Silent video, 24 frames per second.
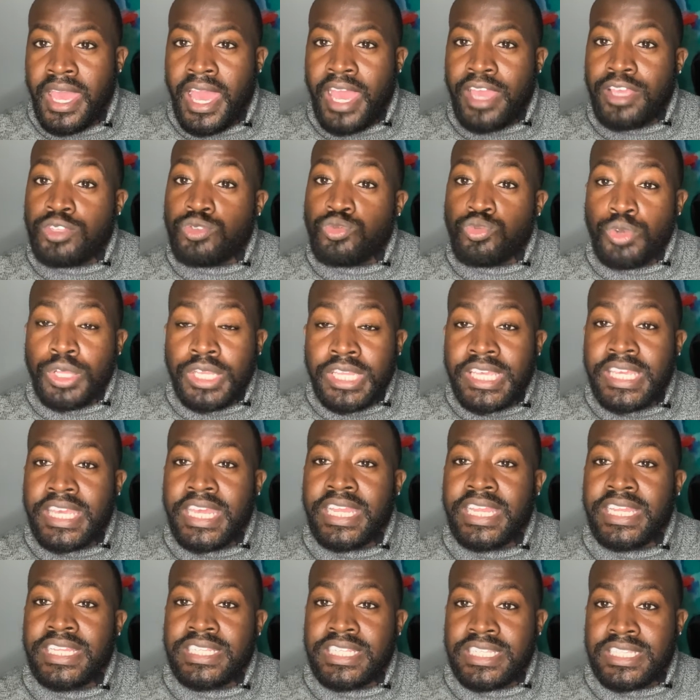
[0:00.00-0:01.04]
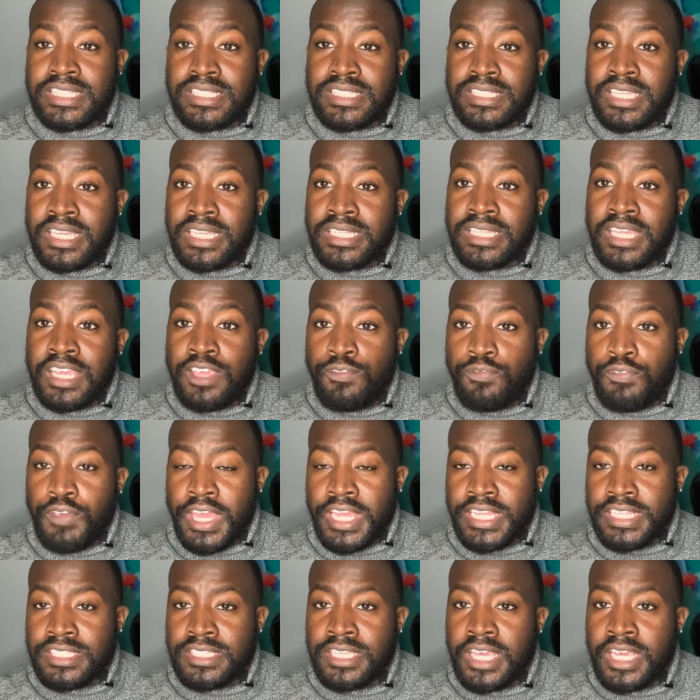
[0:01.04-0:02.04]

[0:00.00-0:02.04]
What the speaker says: how he's really getting the defense